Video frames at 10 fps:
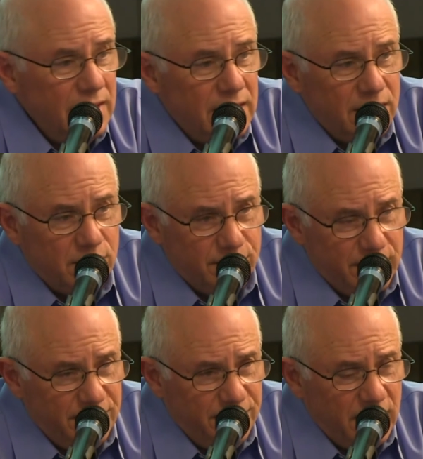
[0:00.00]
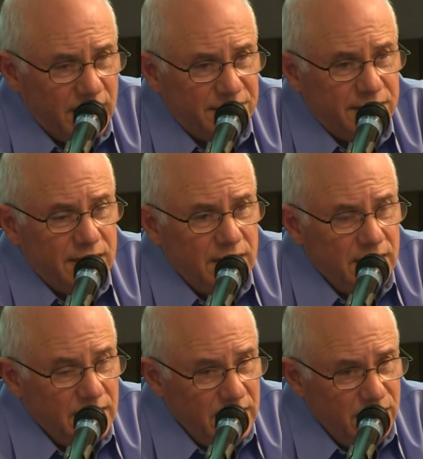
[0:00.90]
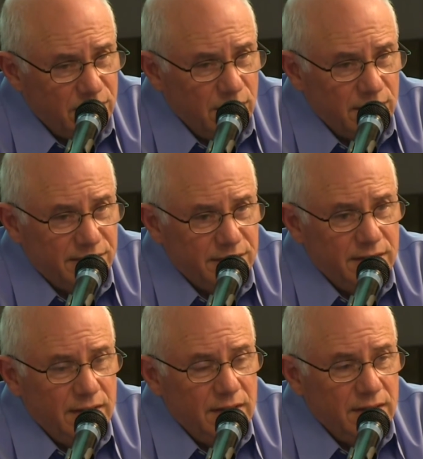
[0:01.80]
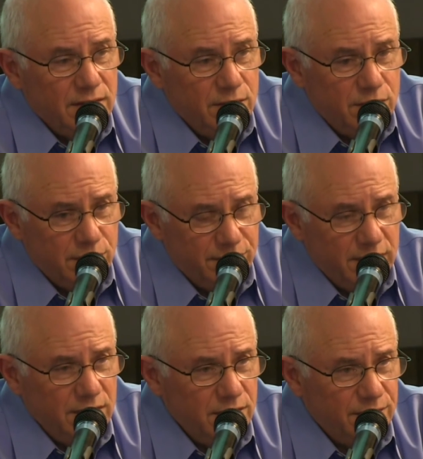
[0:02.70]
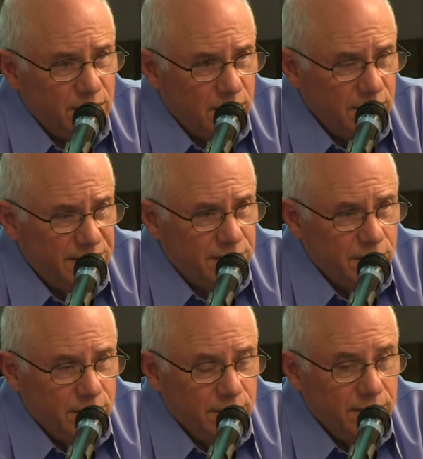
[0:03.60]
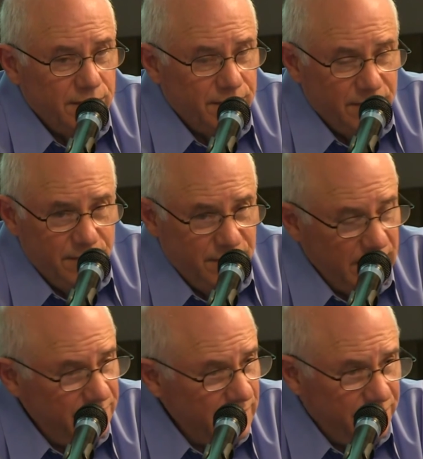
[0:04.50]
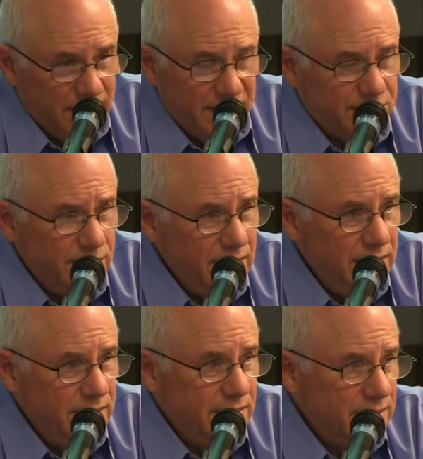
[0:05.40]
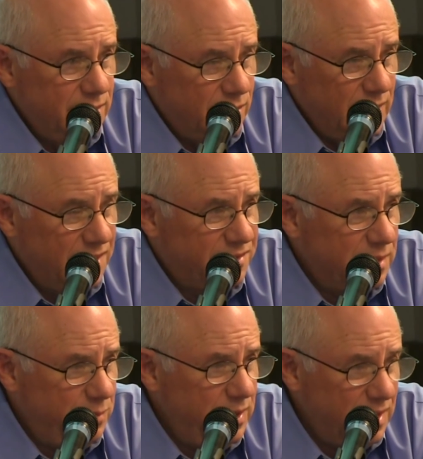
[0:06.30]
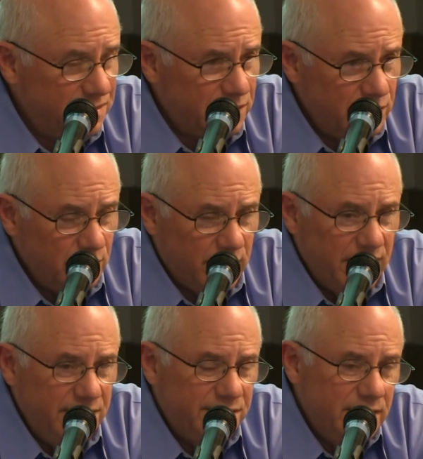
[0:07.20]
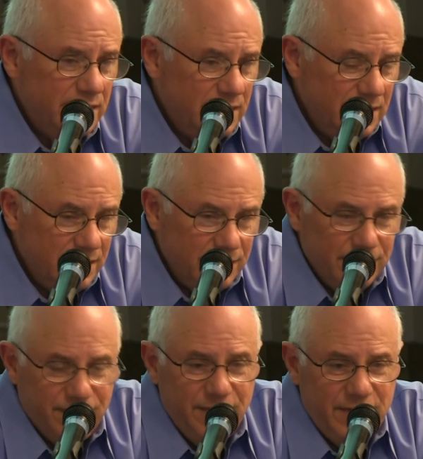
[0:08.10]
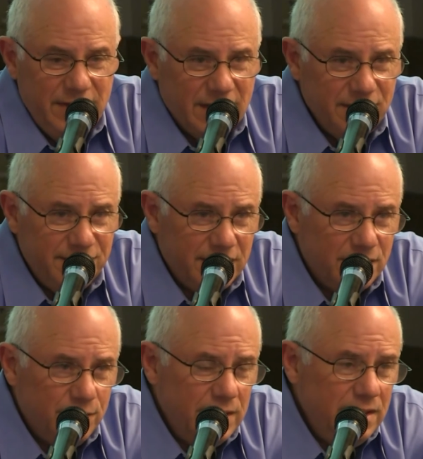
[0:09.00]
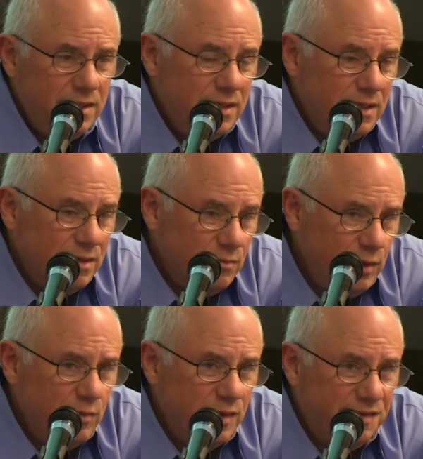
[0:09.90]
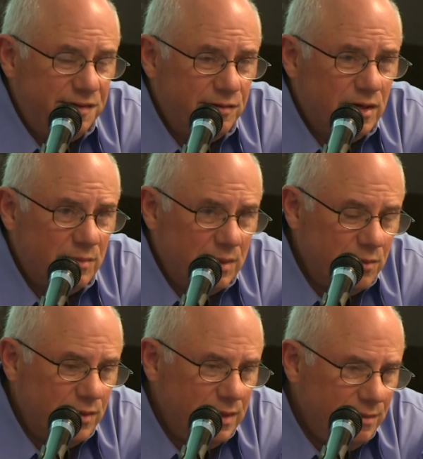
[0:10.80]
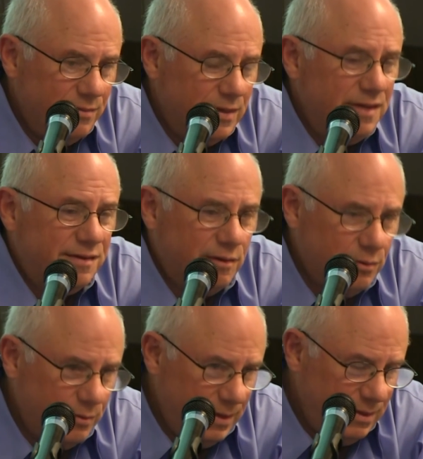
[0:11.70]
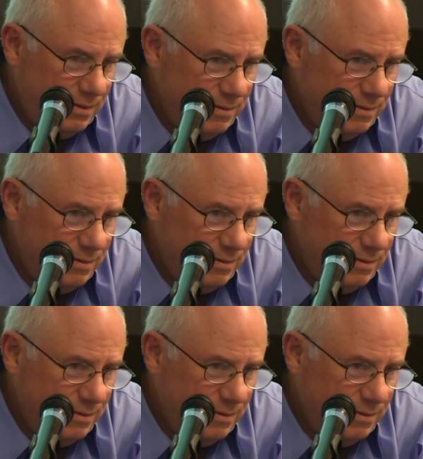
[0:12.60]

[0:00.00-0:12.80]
And it was very fast. eTalks, which was very good for code store, very fast read. XIP, execute in place, 50 nanosecond read. We were a serial memory, very slow read,